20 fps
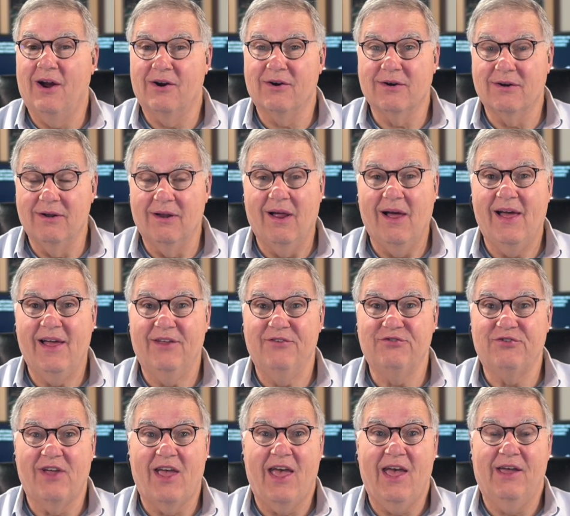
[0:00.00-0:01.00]
our
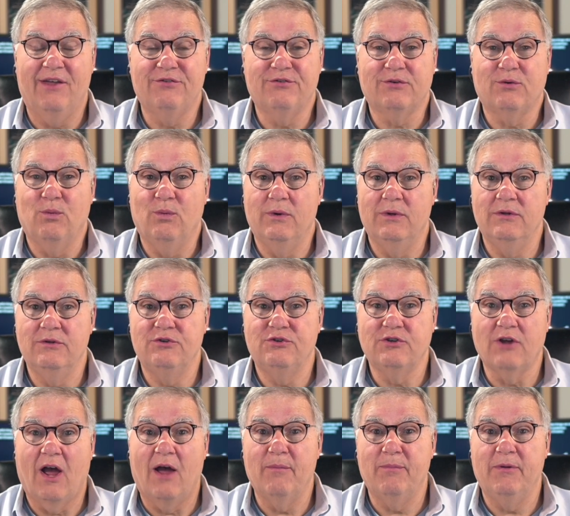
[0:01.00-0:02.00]
clients ask when
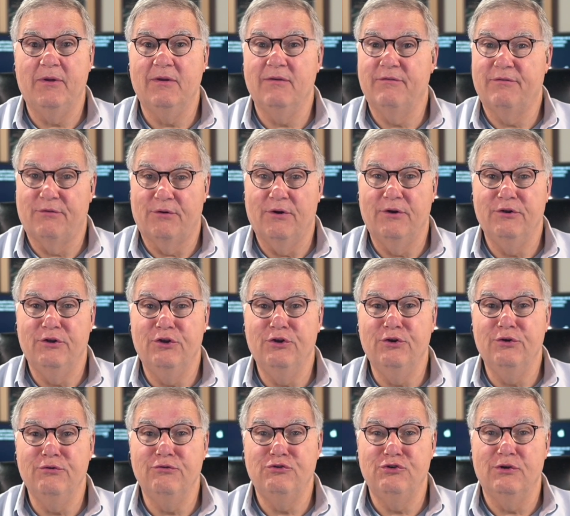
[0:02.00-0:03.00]
shopping for a
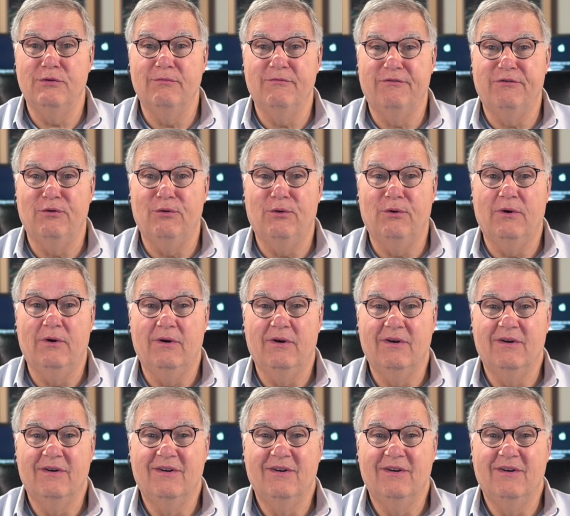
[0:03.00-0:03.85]
new gym floor?